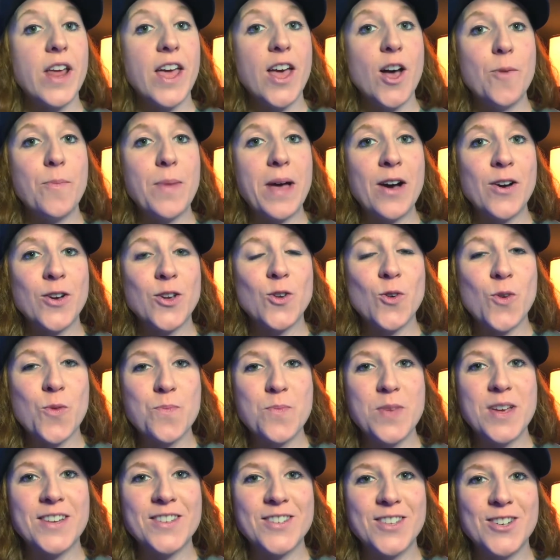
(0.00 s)
to help out your
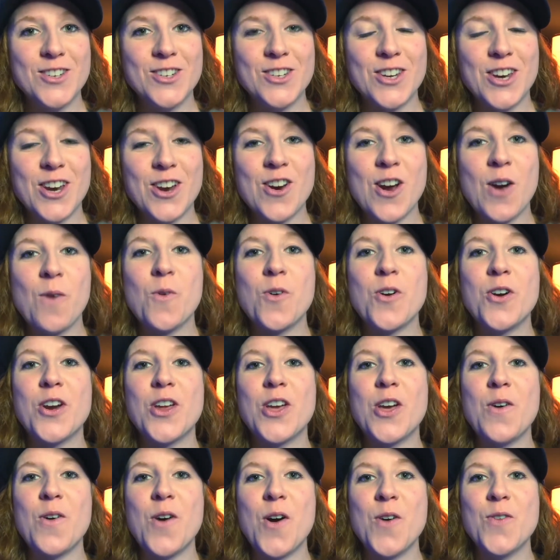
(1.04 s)
mix engineer, I wanted
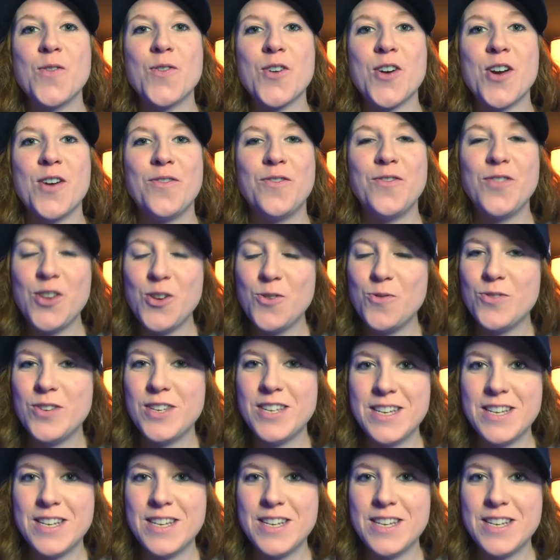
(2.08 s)
to go over a few